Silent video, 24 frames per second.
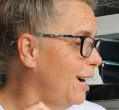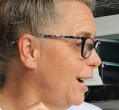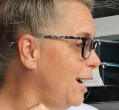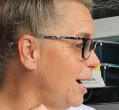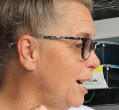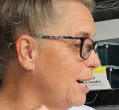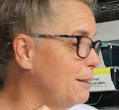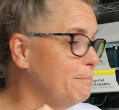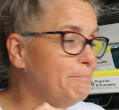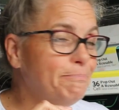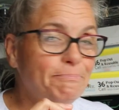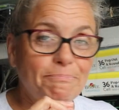
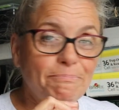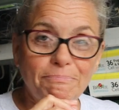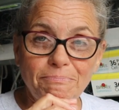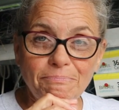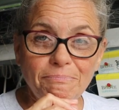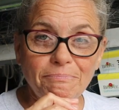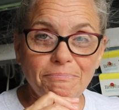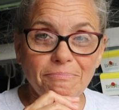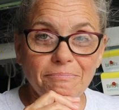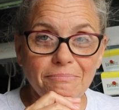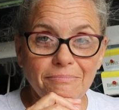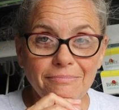and
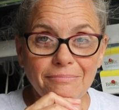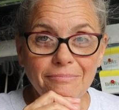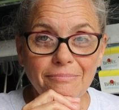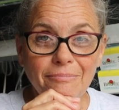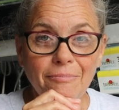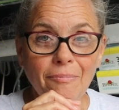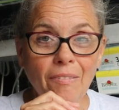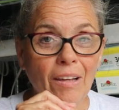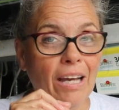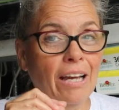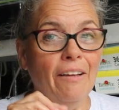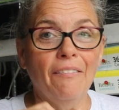
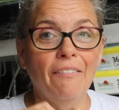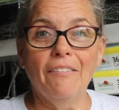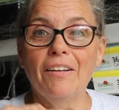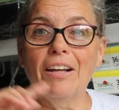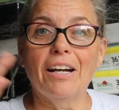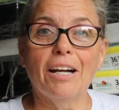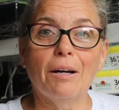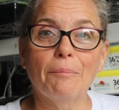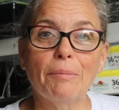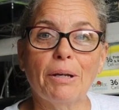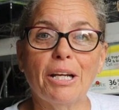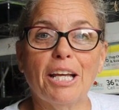
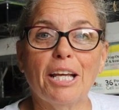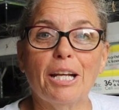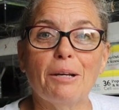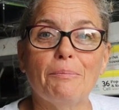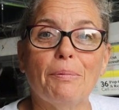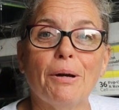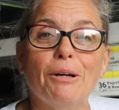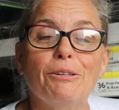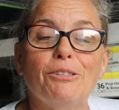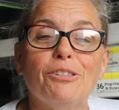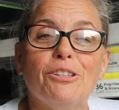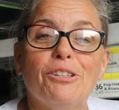then I'm gonna get
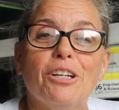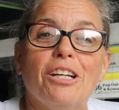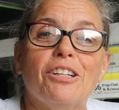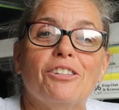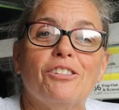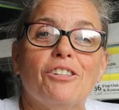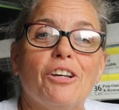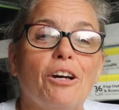it posted.